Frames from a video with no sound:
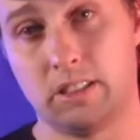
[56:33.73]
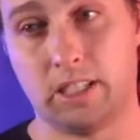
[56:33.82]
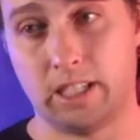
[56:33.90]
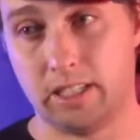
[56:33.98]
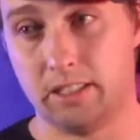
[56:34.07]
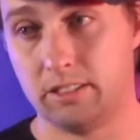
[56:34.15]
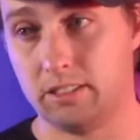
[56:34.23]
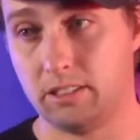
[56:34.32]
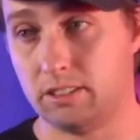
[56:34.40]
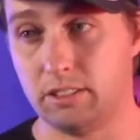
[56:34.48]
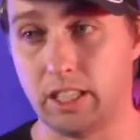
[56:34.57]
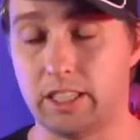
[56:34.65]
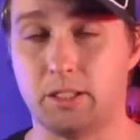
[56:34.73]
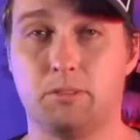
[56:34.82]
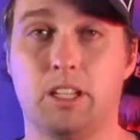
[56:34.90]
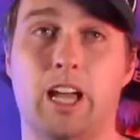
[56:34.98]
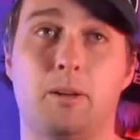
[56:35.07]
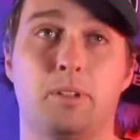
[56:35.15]
and nothing
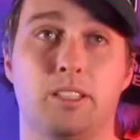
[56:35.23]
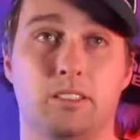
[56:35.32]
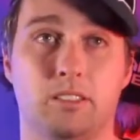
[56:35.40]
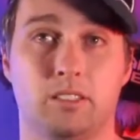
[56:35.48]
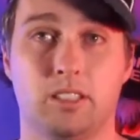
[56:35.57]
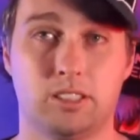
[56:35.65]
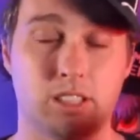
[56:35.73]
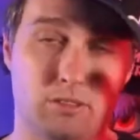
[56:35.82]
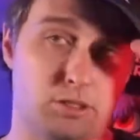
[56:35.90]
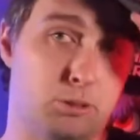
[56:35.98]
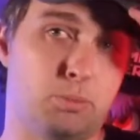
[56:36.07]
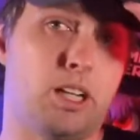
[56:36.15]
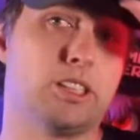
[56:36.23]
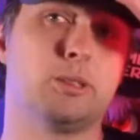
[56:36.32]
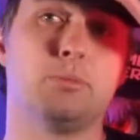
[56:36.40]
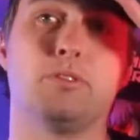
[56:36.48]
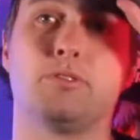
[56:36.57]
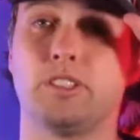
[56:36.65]
will happen. It's not
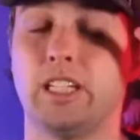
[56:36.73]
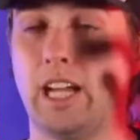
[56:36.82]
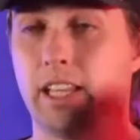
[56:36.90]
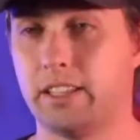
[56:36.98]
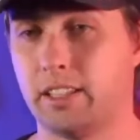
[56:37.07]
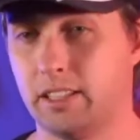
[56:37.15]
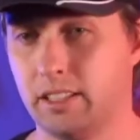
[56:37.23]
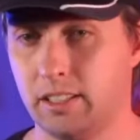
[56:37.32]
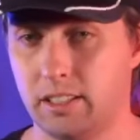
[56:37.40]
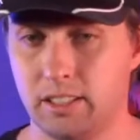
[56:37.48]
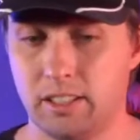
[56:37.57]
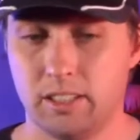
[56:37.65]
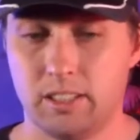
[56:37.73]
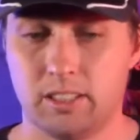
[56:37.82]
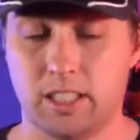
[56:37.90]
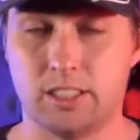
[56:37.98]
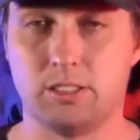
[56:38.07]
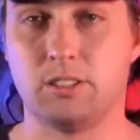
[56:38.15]
responsible for death.
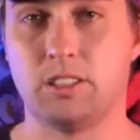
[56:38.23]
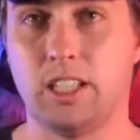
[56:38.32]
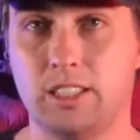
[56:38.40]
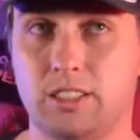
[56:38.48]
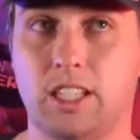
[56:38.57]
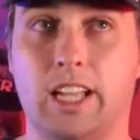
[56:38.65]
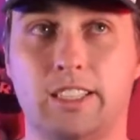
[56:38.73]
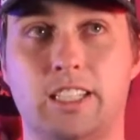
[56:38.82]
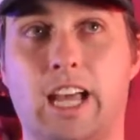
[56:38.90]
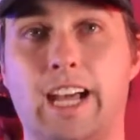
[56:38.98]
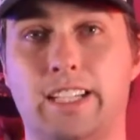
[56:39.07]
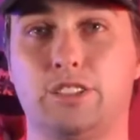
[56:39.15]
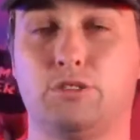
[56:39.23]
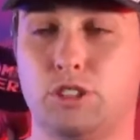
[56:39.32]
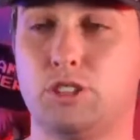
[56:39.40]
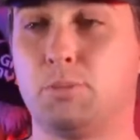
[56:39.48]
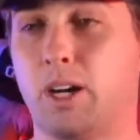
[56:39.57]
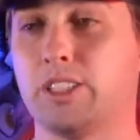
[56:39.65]
It's as
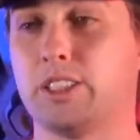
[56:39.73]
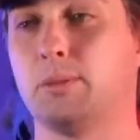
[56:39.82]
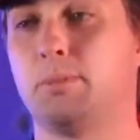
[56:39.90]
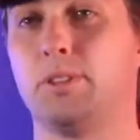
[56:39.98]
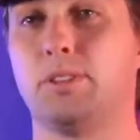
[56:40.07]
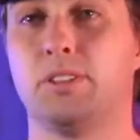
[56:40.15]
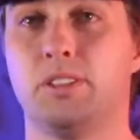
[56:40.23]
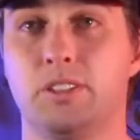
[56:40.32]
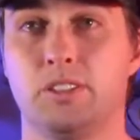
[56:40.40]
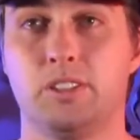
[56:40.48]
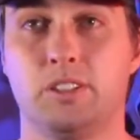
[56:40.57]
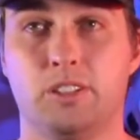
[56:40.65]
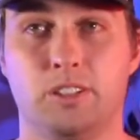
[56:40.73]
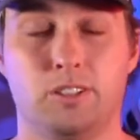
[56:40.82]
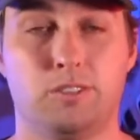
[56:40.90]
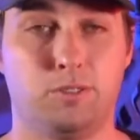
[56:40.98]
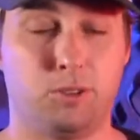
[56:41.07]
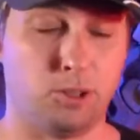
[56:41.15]
responsible
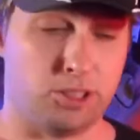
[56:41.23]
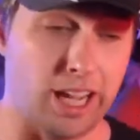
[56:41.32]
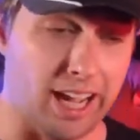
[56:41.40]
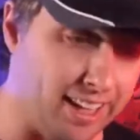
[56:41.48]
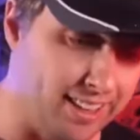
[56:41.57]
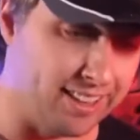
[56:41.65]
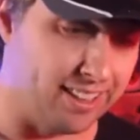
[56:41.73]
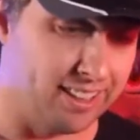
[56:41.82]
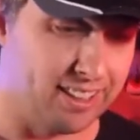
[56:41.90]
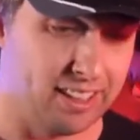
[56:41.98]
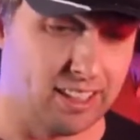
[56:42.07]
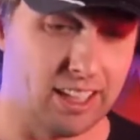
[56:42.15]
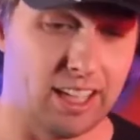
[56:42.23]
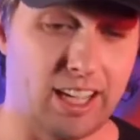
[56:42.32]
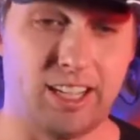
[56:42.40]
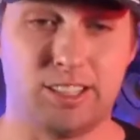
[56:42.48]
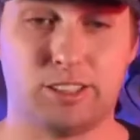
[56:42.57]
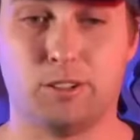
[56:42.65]
for death
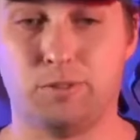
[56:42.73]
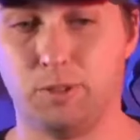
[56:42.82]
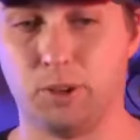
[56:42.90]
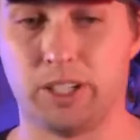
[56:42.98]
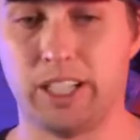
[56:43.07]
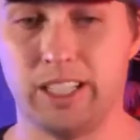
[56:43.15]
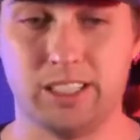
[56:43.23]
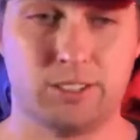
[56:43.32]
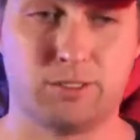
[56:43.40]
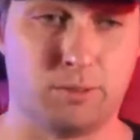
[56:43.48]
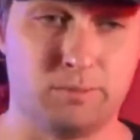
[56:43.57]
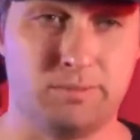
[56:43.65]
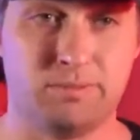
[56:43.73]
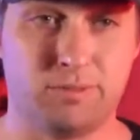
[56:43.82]
as a fork is for